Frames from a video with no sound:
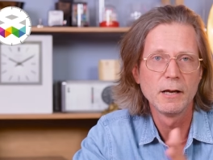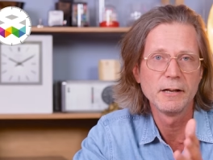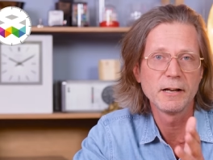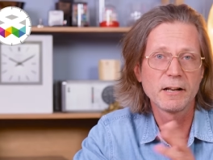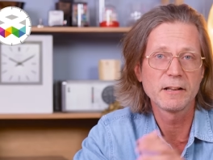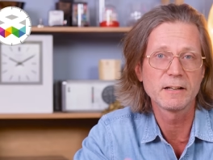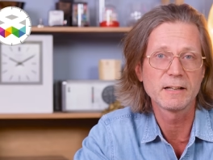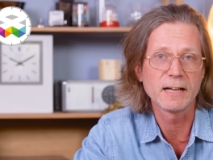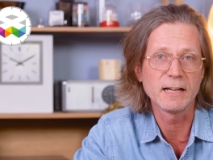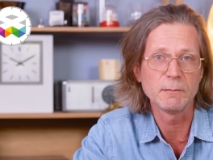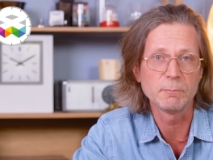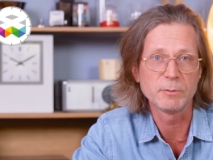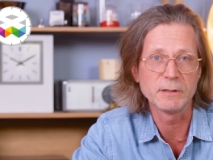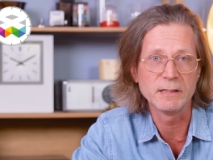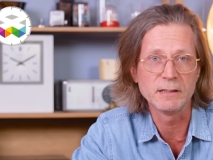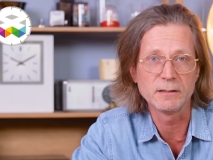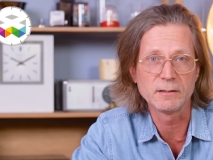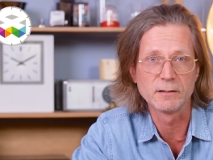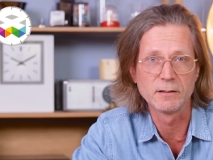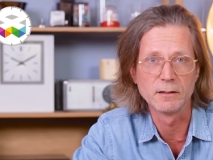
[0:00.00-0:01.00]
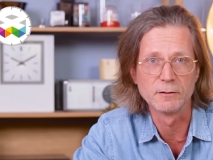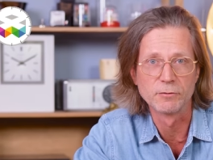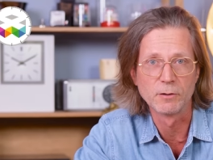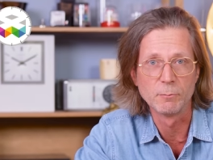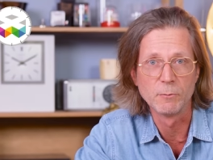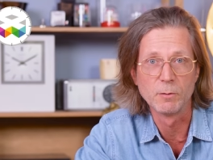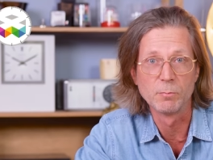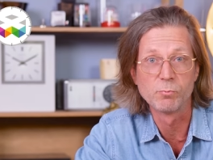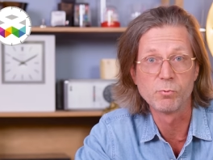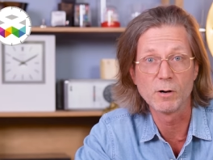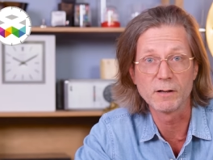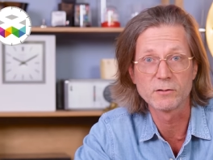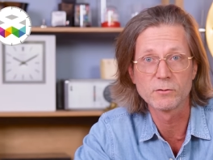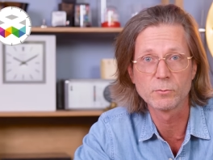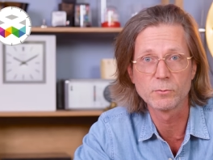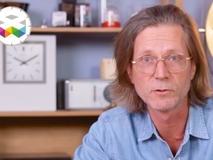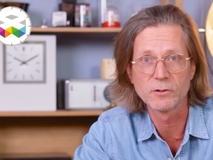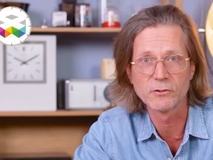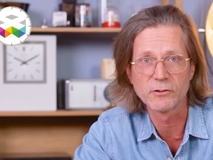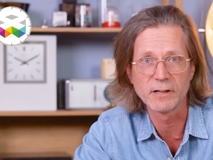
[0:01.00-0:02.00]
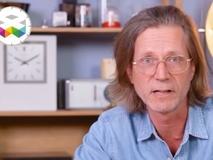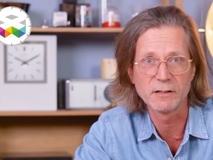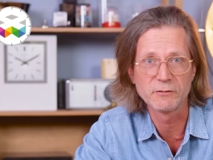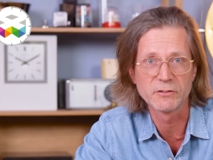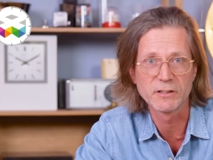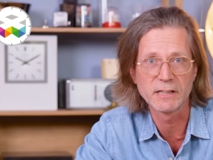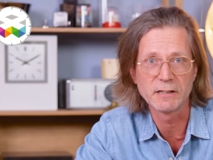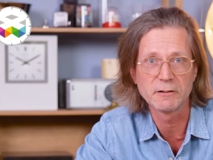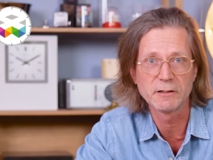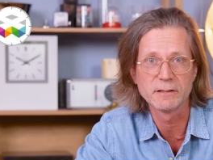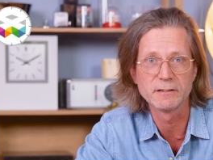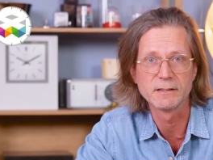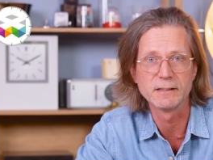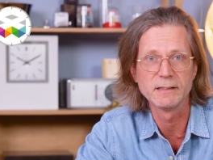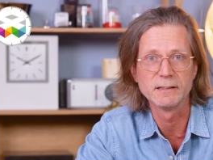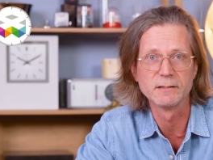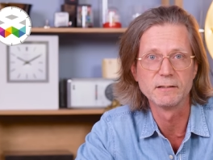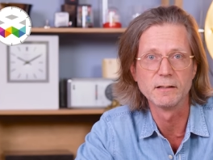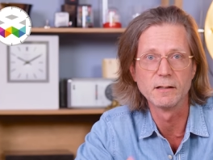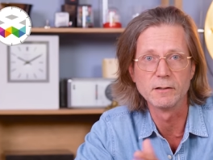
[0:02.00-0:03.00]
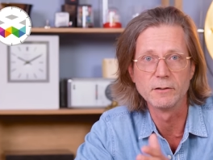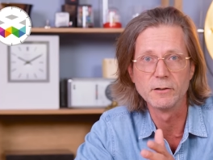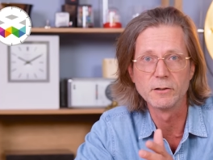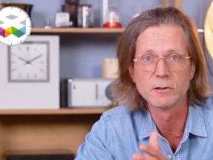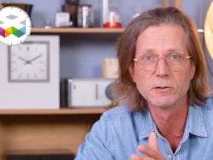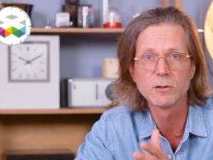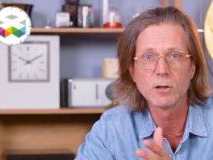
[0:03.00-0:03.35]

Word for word: Another timepiece uh, from the Poinçon de Genève series is uh, the